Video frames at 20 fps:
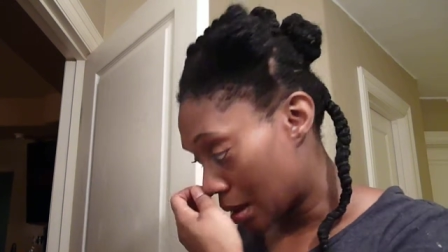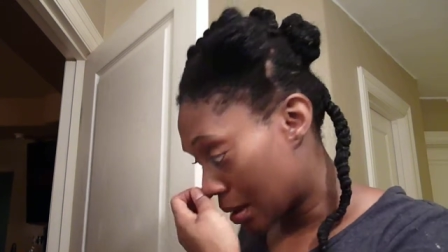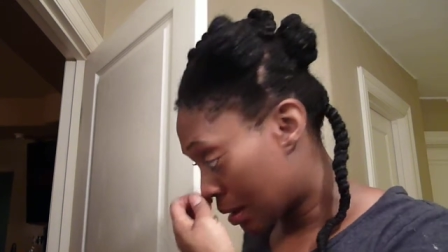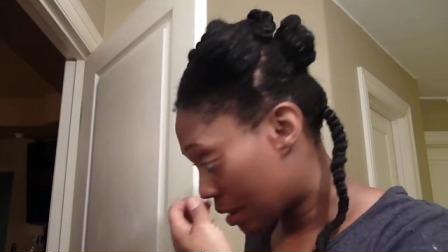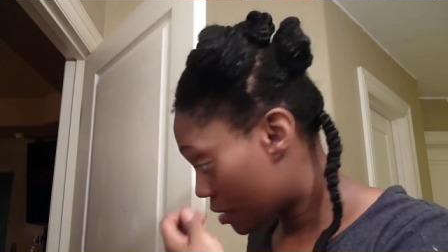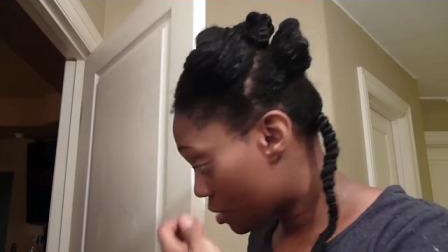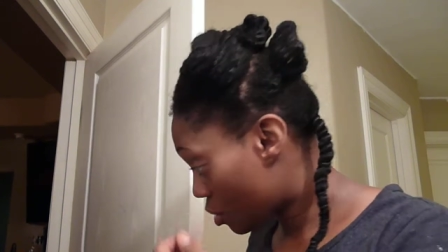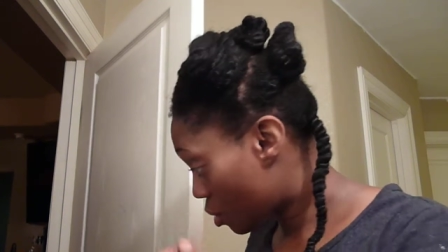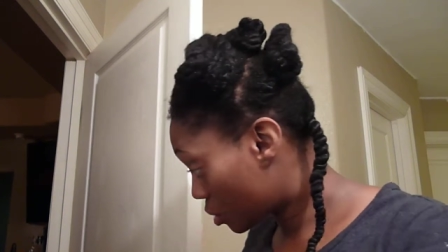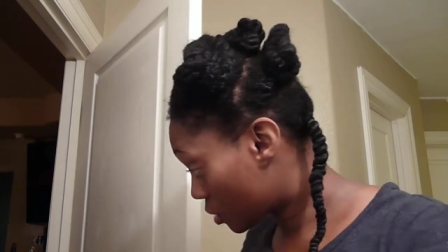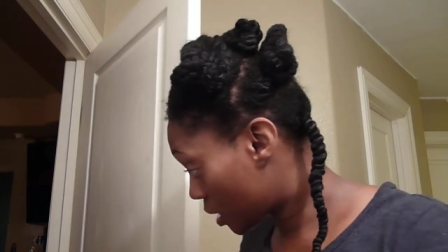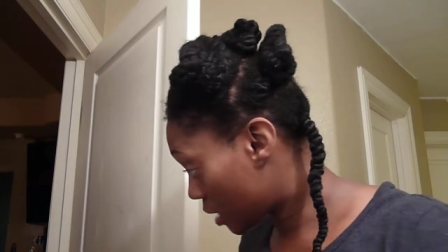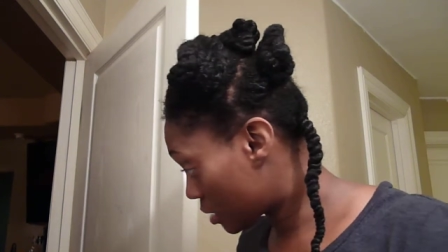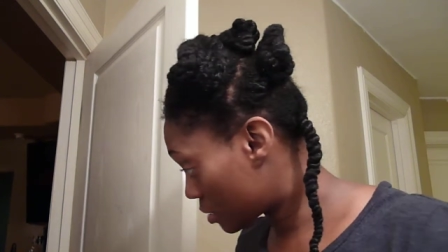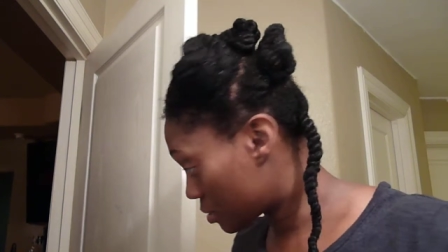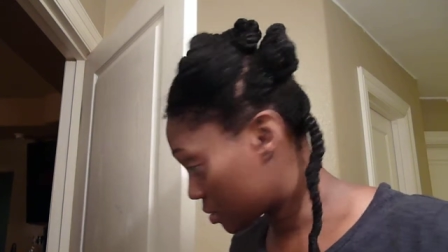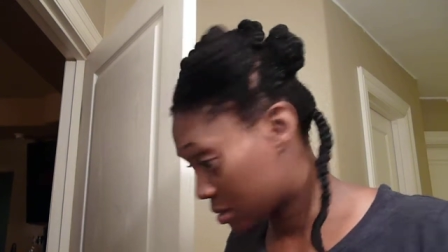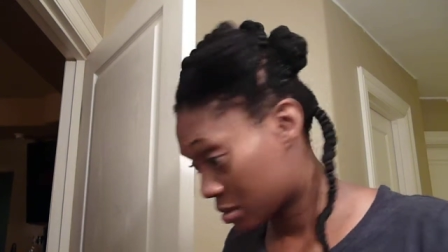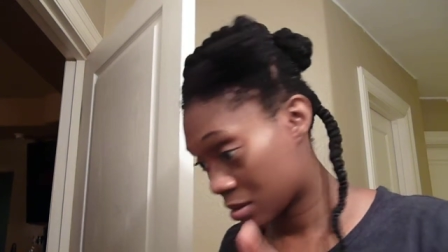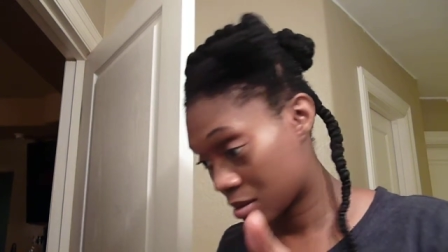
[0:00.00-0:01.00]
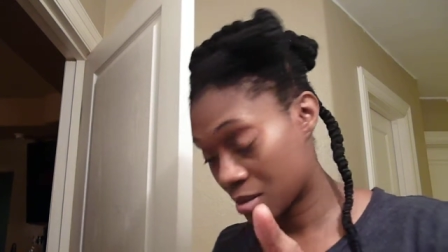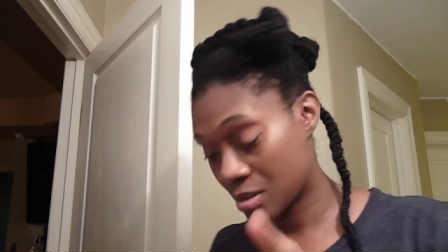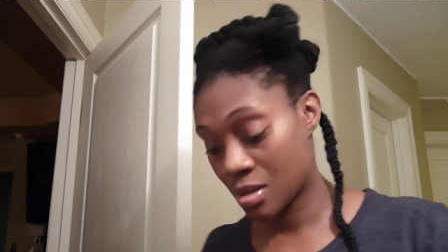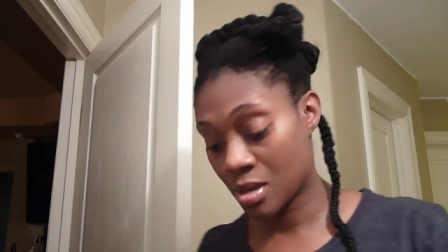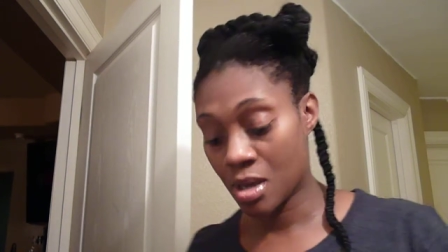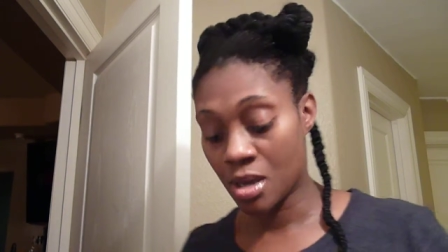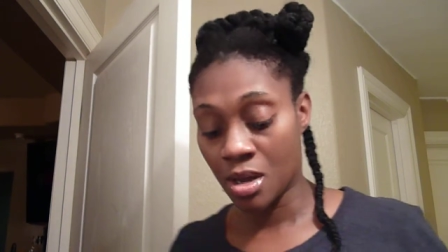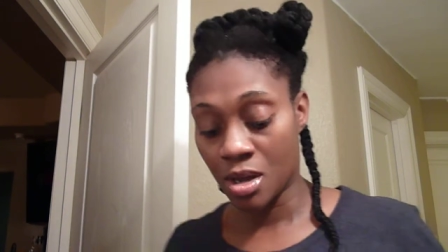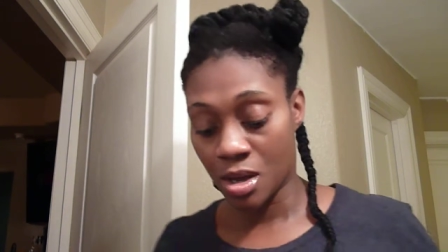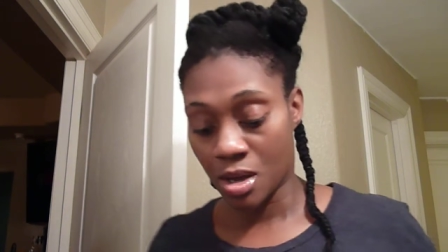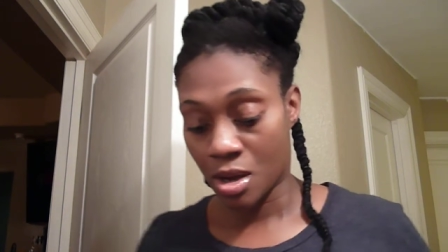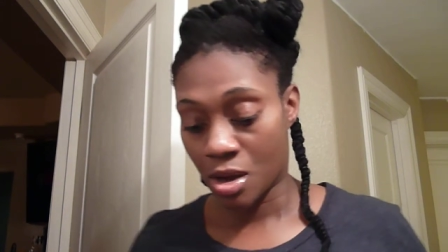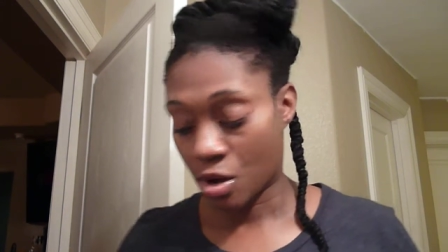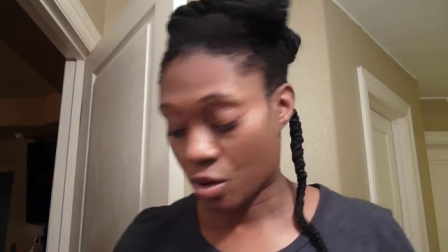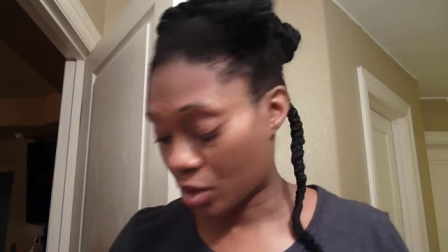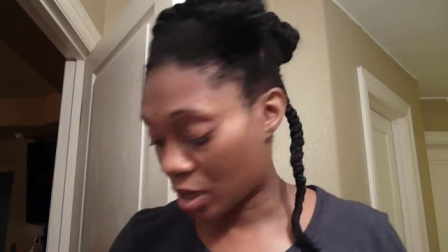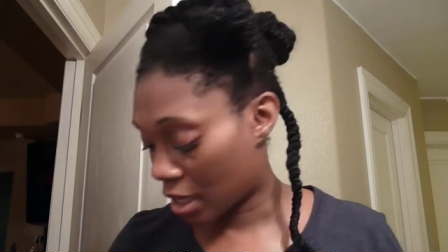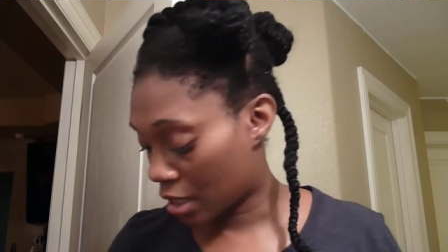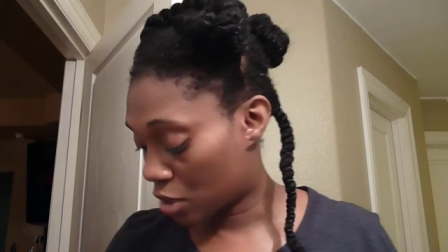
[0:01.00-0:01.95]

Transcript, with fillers: Can you hold on? Okay,